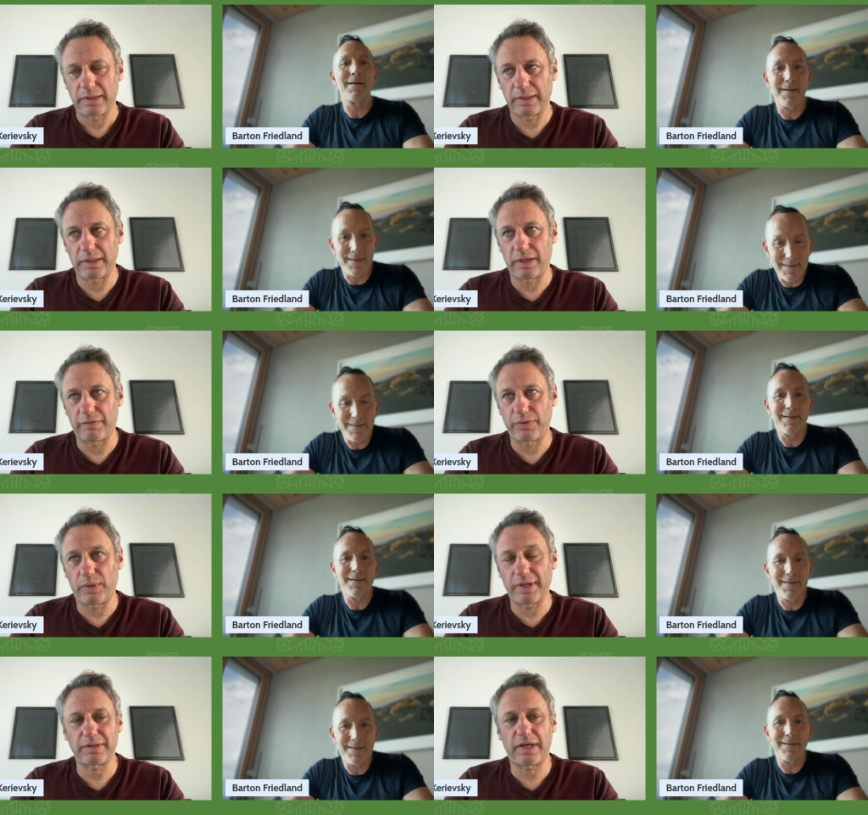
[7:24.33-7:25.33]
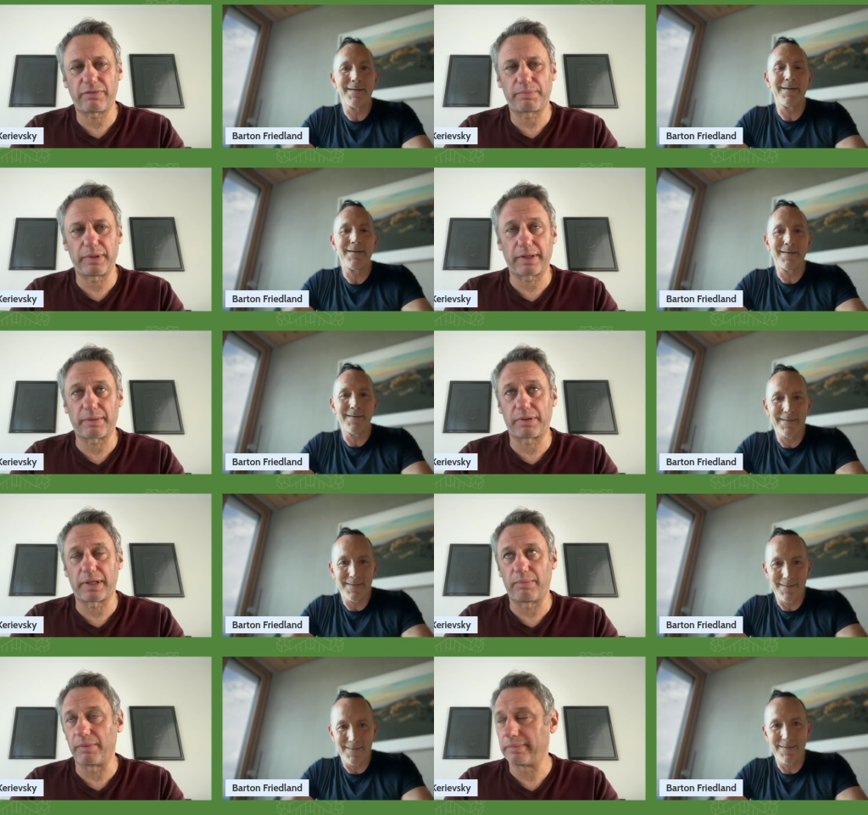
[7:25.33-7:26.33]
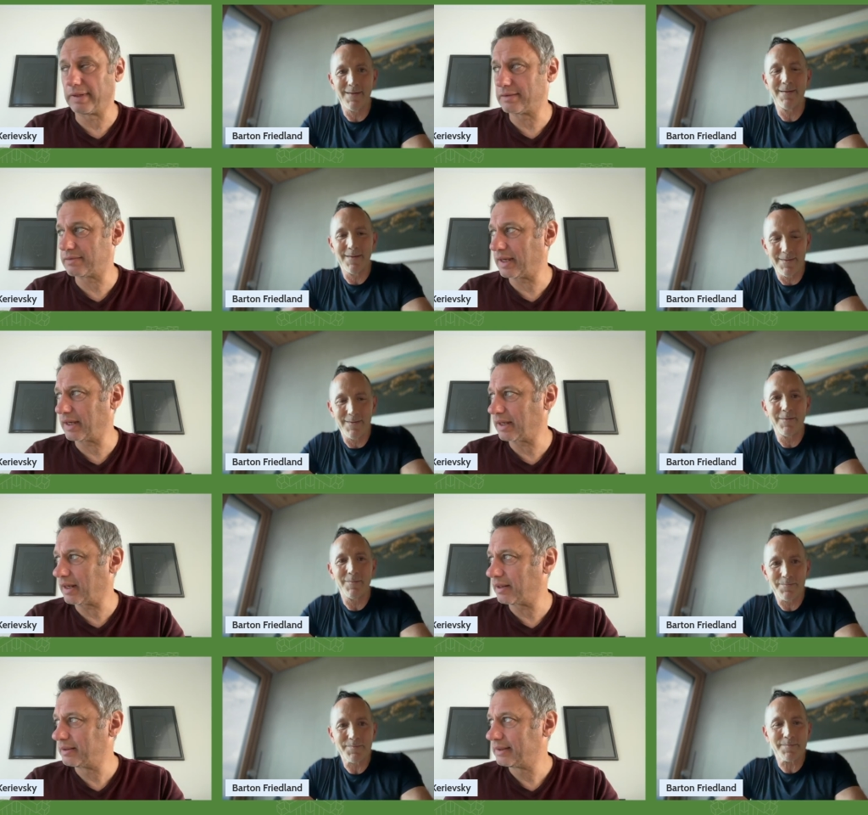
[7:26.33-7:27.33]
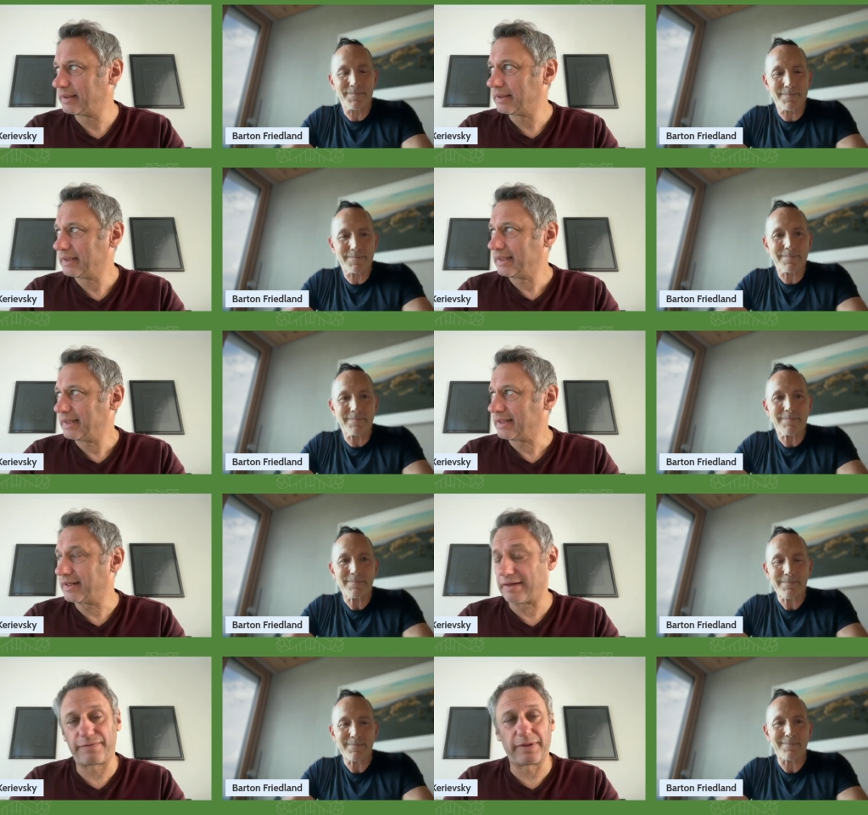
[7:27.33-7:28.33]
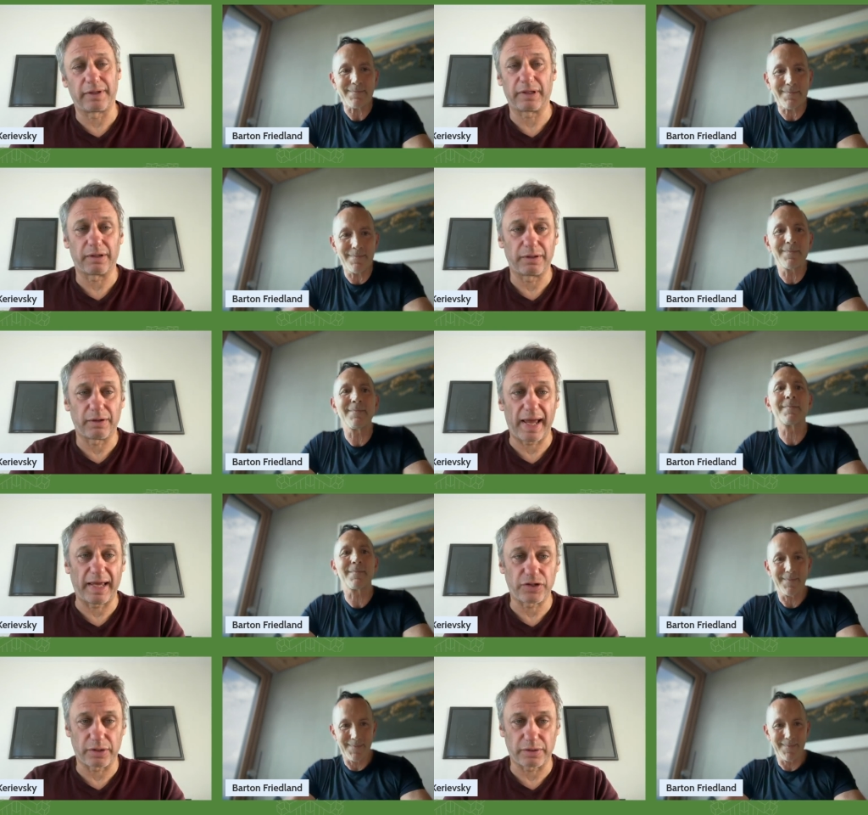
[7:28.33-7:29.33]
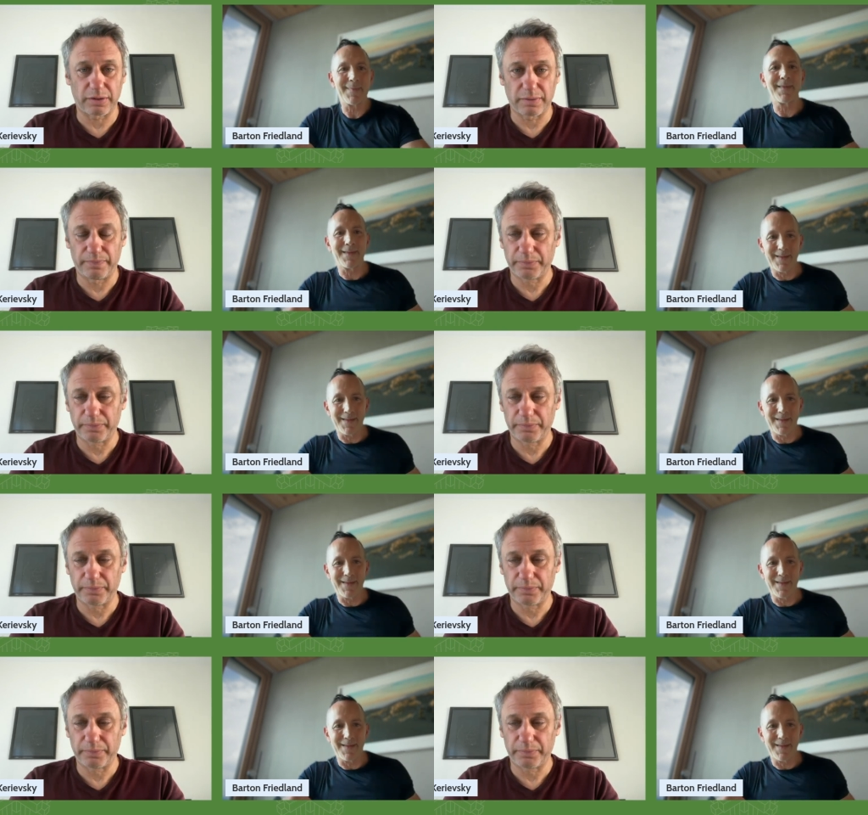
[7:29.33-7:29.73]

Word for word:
Speaker 1: you know, if you want to solve a, like a problem, let's say uh, you're not feeling good, you're anxious.